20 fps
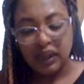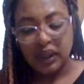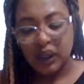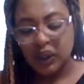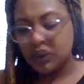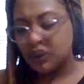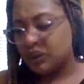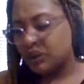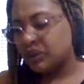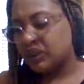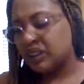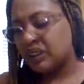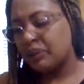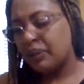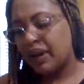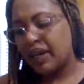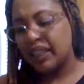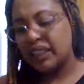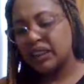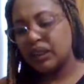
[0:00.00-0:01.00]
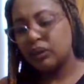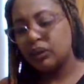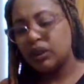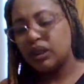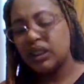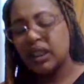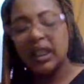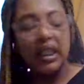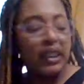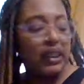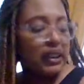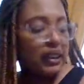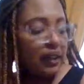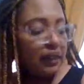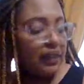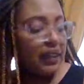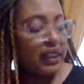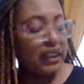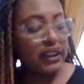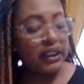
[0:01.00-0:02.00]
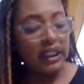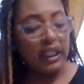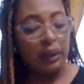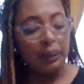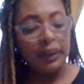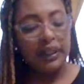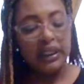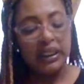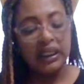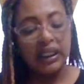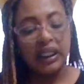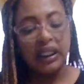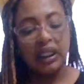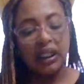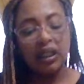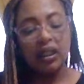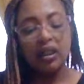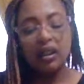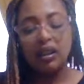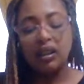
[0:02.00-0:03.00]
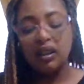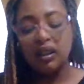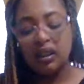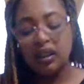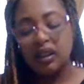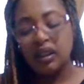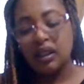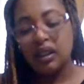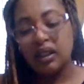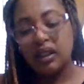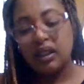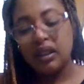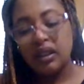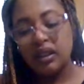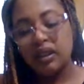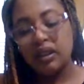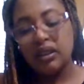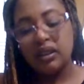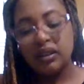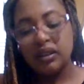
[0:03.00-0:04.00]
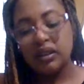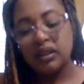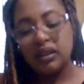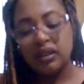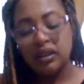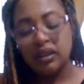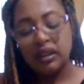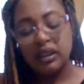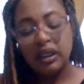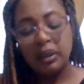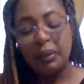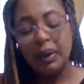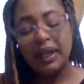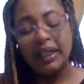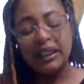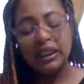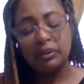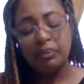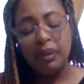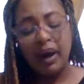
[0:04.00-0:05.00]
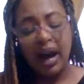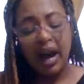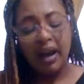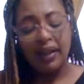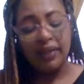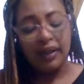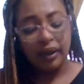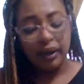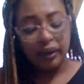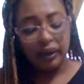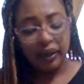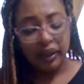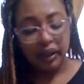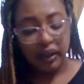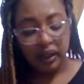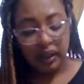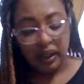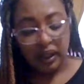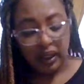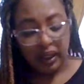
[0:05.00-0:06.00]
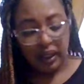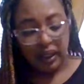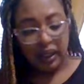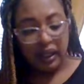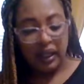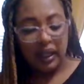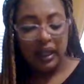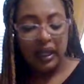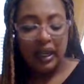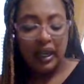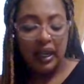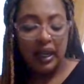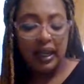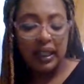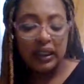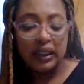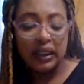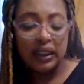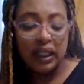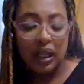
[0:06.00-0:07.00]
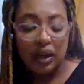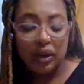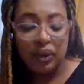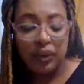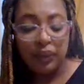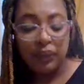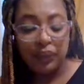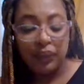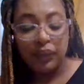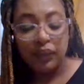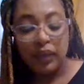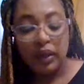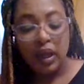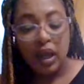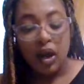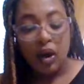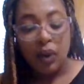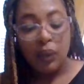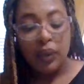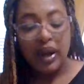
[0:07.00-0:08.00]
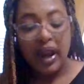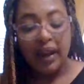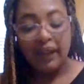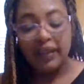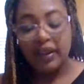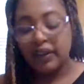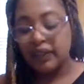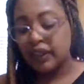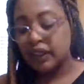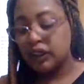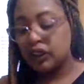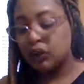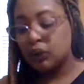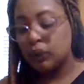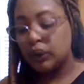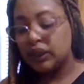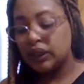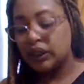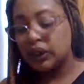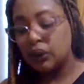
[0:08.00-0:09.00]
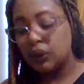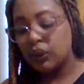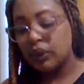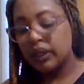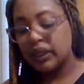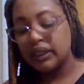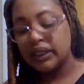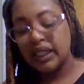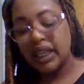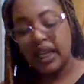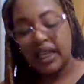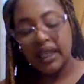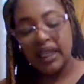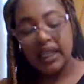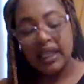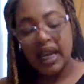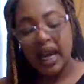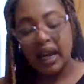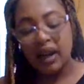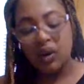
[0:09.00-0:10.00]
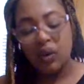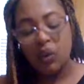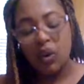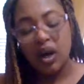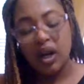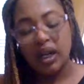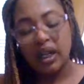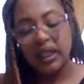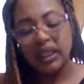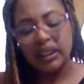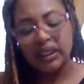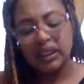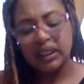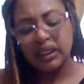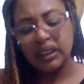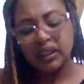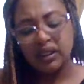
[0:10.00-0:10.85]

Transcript: Oh, somebody's so jealous of this shit. Let me see here. Somebody's bothered. Yeah, so we have here the Two of Swords and the Nine of Wands.